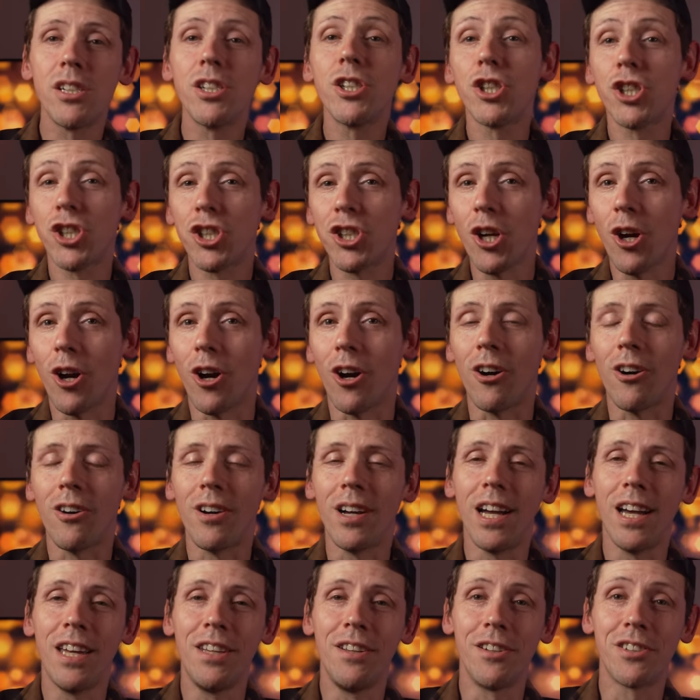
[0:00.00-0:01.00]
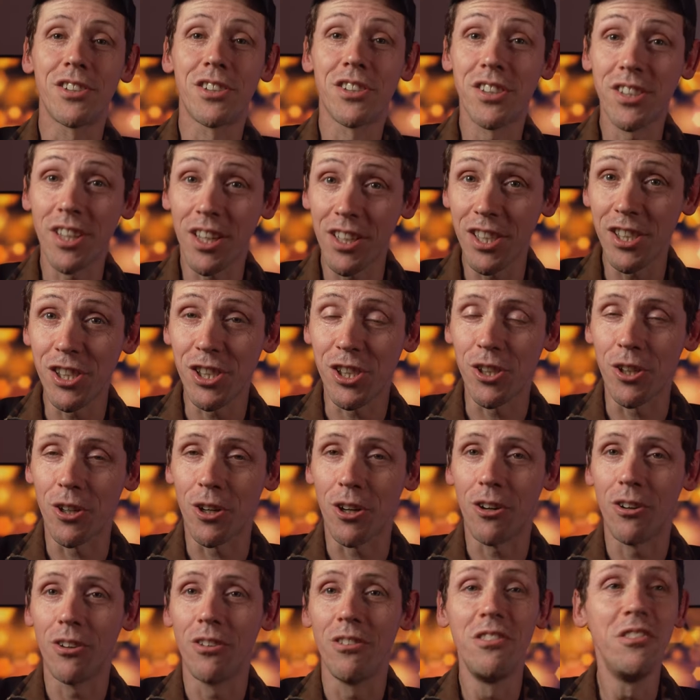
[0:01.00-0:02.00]
shot and a stunning
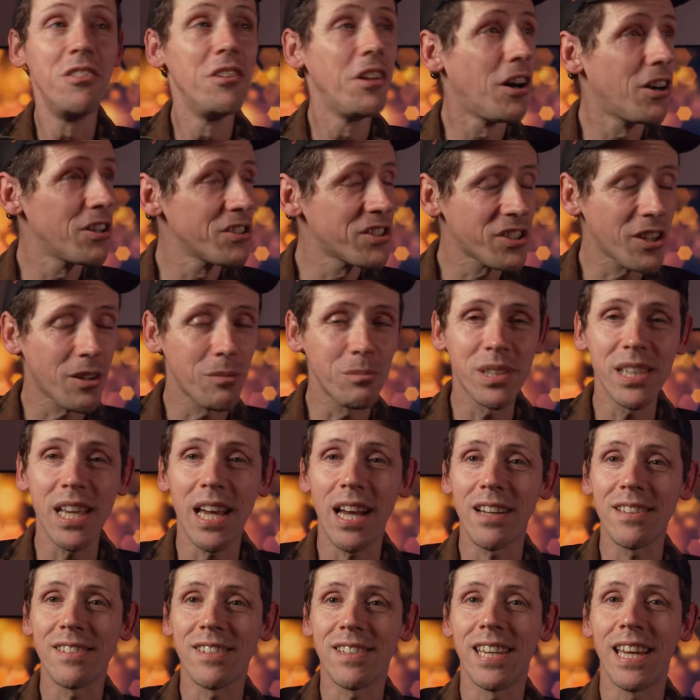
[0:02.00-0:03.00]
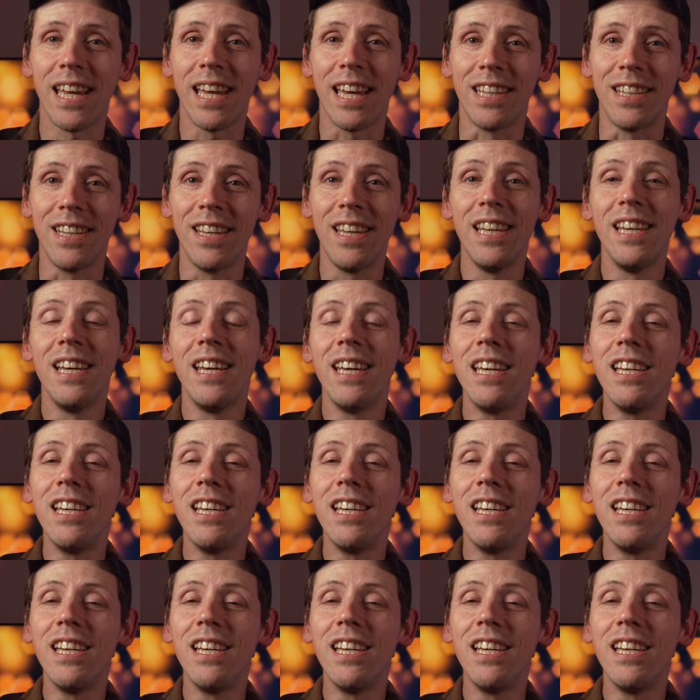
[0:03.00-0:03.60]
shot, 9 times out of 10,